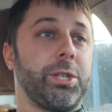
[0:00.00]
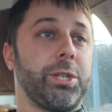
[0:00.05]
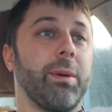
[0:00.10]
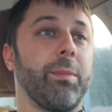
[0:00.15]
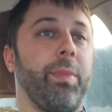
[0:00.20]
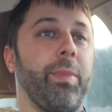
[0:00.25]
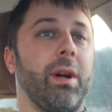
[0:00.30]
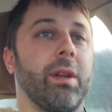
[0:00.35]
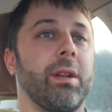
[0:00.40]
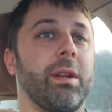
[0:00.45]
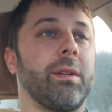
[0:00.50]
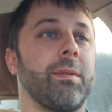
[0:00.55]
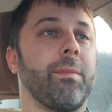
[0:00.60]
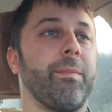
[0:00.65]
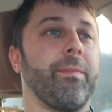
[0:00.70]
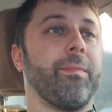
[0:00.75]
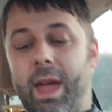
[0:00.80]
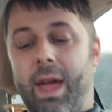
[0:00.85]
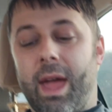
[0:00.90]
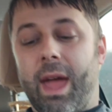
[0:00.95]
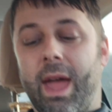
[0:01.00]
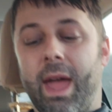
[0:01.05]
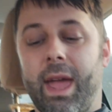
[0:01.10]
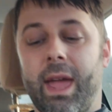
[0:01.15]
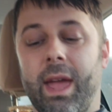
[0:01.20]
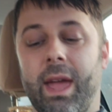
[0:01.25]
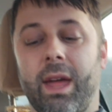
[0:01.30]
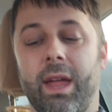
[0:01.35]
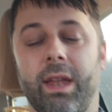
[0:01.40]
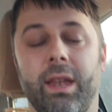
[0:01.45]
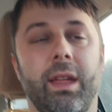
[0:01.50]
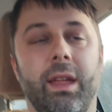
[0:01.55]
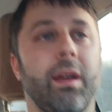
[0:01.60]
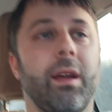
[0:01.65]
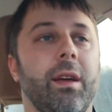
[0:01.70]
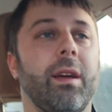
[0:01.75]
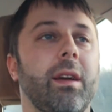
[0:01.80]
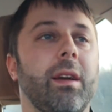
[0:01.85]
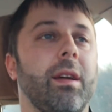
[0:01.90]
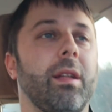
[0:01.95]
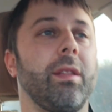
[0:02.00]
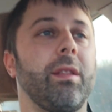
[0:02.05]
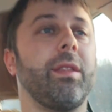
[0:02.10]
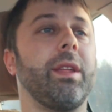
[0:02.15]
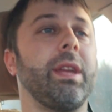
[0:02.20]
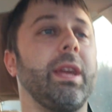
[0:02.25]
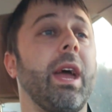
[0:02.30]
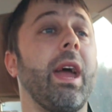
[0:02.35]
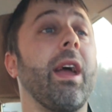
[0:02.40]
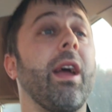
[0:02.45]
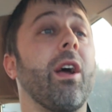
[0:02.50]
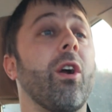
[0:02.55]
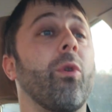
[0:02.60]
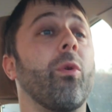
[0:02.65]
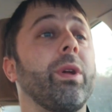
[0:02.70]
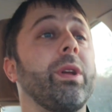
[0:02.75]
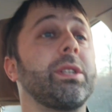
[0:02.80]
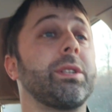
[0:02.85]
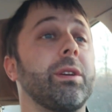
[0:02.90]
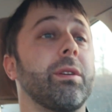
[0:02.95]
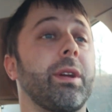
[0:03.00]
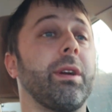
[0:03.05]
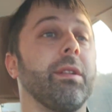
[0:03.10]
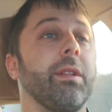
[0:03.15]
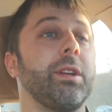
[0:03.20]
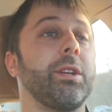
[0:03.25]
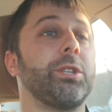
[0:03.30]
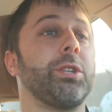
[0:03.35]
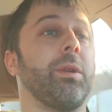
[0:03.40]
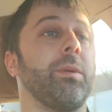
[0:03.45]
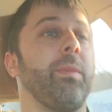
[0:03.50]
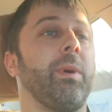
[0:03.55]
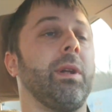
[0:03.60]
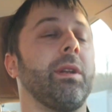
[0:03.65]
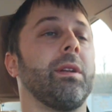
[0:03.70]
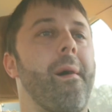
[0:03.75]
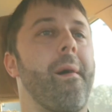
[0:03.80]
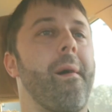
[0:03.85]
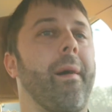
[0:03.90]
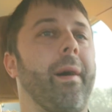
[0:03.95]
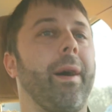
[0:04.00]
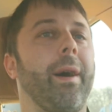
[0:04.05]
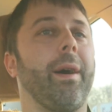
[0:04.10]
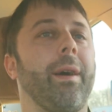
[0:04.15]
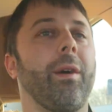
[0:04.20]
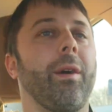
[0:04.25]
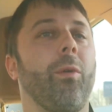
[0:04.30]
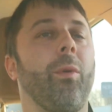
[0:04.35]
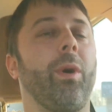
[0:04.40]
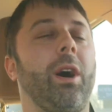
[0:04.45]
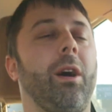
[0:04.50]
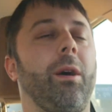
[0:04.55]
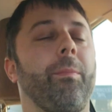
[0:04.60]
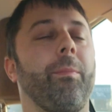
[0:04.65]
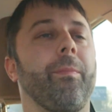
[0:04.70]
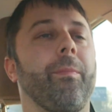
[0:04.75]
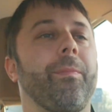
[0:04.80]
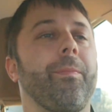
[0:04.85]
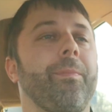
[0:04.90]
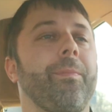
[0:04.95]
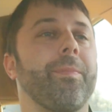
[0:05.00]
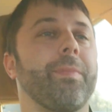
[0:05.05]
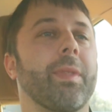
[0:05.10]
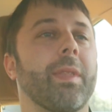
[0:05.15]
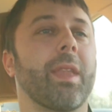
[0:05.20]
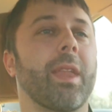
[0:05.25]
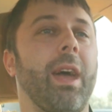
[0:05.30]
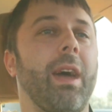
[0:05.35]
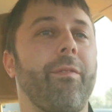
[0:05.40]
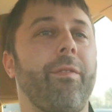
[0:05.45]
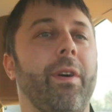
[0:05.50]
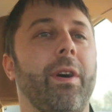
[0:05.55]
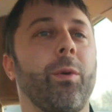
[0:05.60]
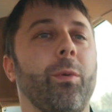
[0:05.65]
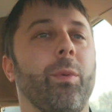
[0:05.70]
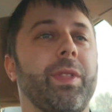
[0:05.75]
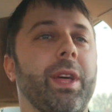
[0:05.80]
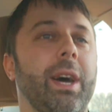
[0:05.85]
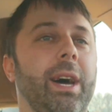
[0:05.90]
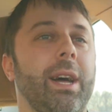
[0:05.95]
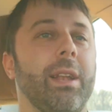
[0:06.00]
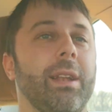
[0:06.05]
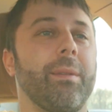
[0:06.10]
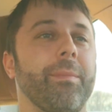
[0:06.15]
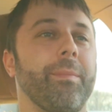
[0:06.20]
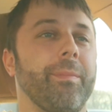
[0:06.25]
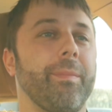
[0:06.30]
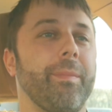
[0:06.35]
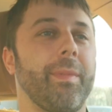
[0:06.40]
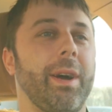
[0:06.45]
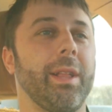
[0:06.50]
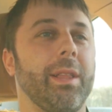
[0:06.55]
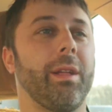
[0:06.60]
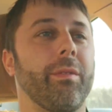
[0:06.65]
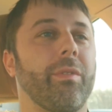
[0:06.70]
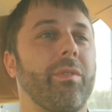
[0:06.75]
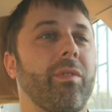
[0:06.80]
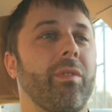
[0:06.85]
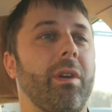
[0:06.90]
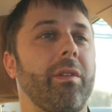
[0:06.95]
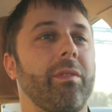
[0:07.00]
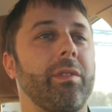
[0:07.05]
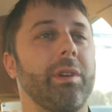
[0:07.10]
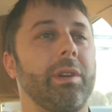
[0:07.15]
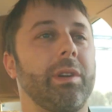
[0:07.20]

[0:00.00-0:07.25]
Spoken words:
button and the air recirculation button. Well, have fun with that. I love you forever.